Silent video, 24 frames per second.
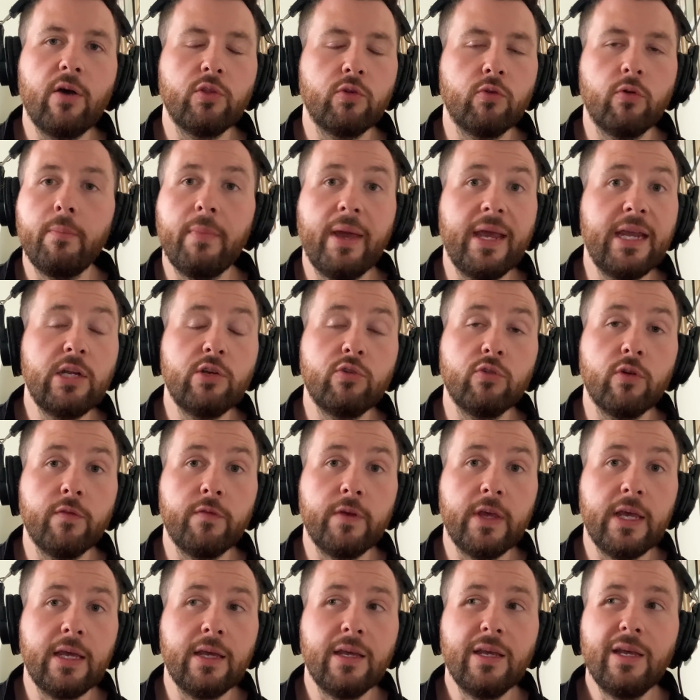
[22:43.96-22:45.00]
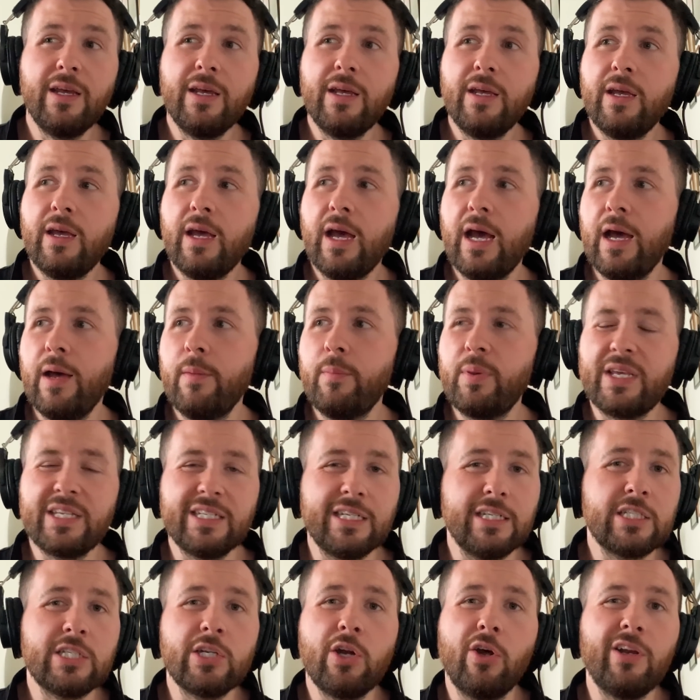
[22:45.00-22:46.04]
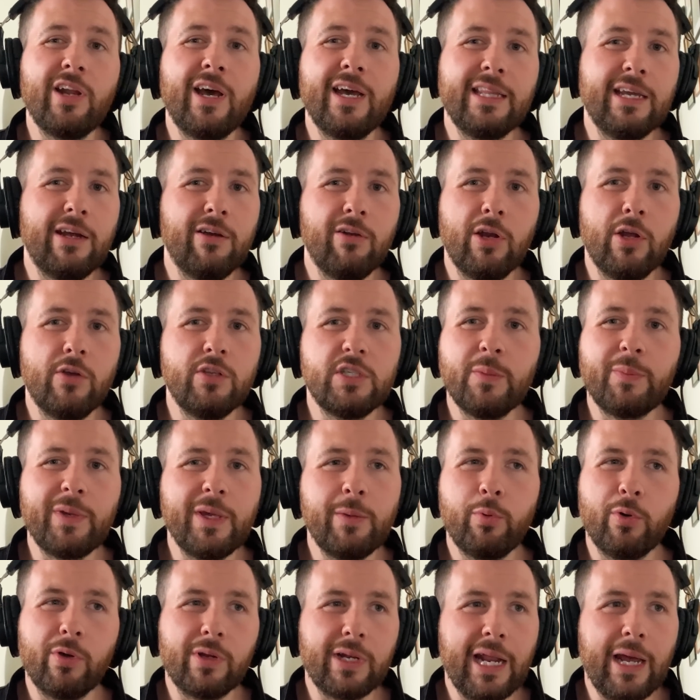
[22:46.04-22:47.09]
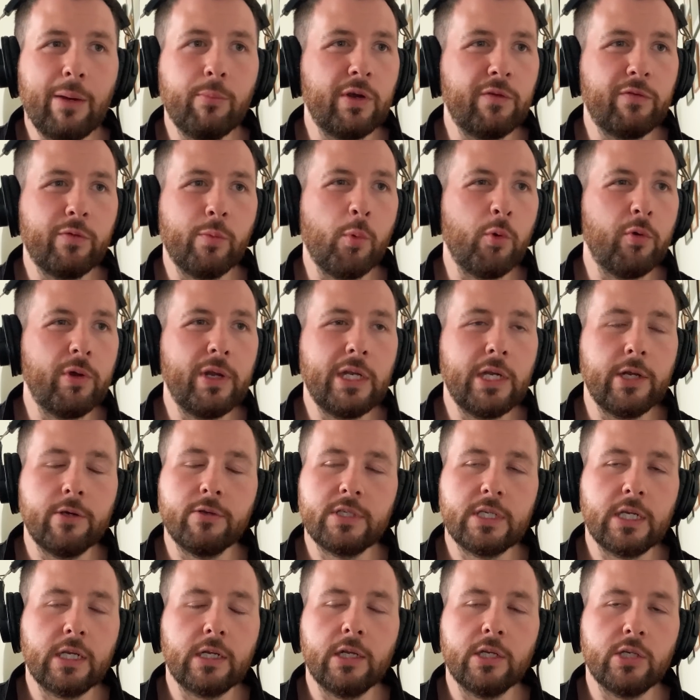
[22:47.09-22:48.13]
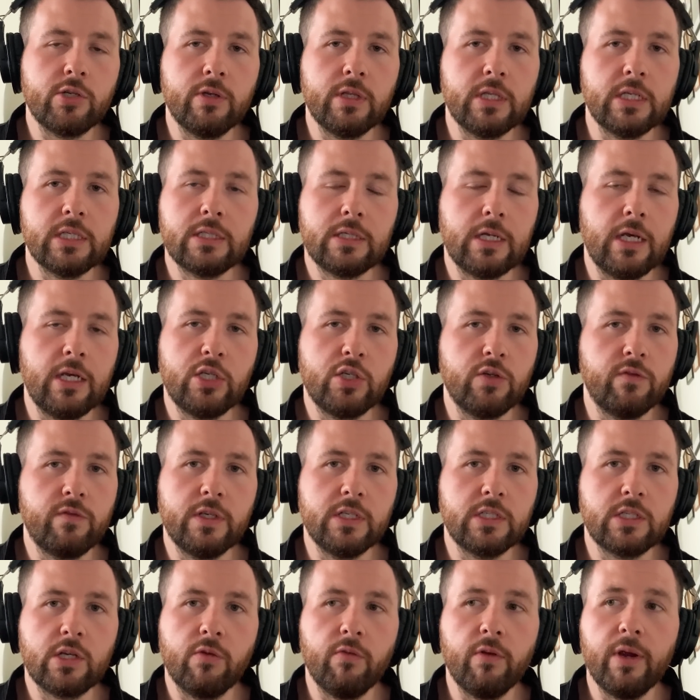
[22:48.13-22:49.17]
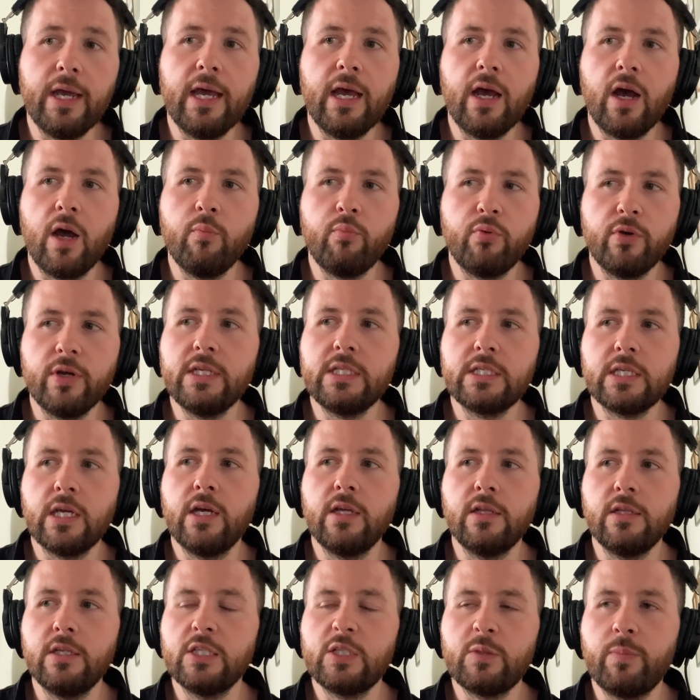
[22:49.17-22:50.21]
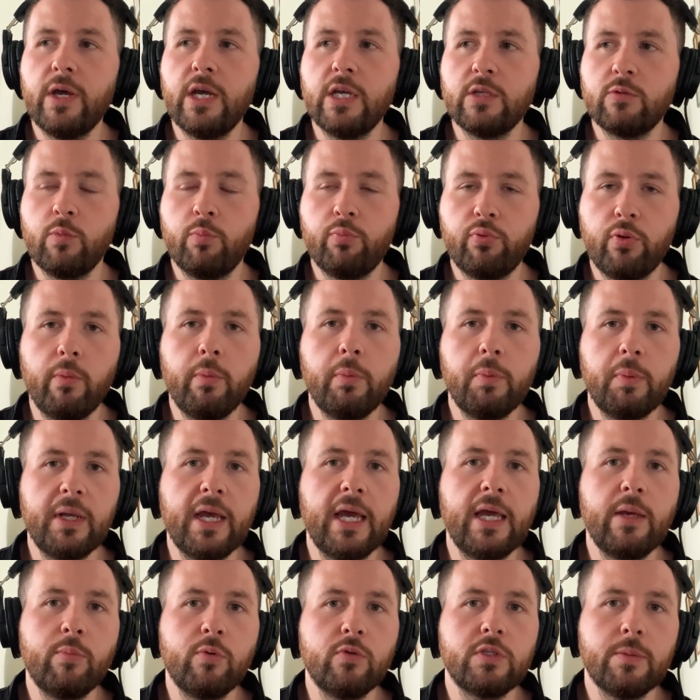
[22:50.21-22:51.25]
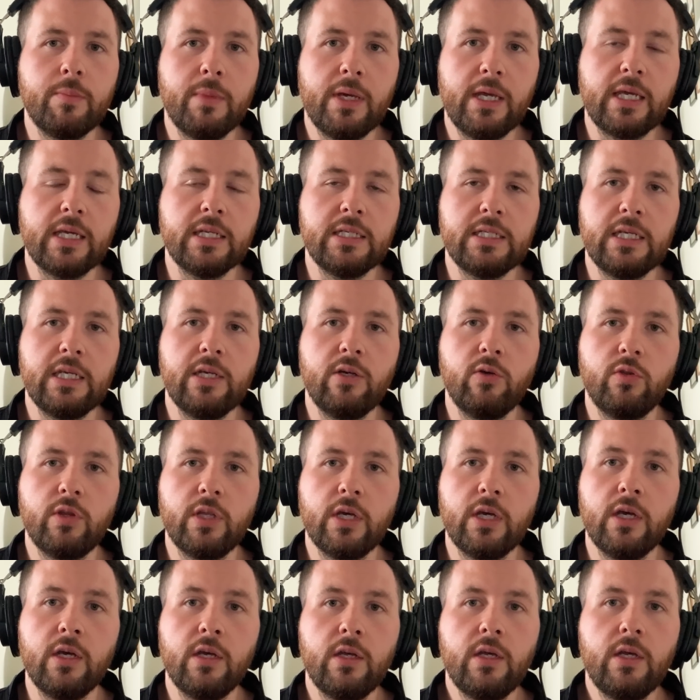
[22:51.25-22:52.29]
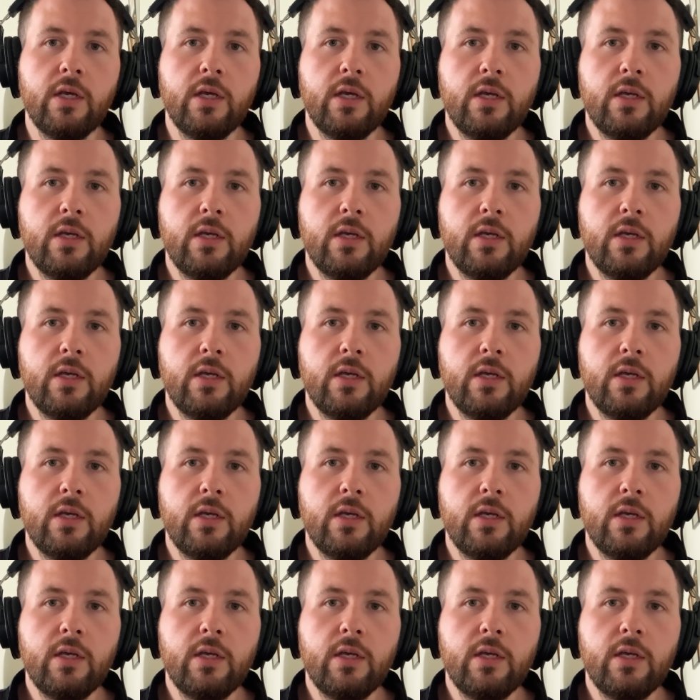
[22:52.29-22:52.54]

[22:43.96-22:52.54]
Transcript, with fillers: out the remainder of it. Uh, because it's not like there are loads of people clamoring for Mourinho's signature at this stage of his career. I'm pretty certain that Spurs were probably able to make a deal that